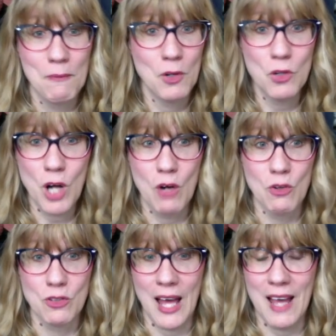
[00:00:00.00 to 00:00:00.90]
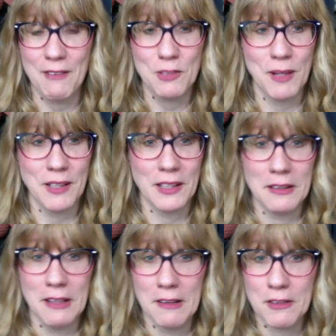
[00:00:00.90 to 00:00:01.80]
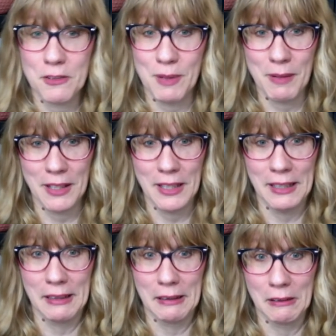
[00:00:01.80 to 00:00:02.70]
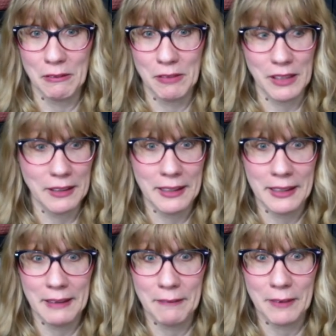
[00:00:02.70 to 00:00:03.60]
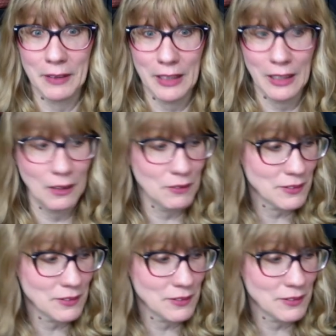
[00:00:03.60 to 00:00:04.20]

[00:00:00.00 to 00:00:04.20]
Who knows? I haven't smelled it in years. Maybe I'll like it. Go figure. You never know.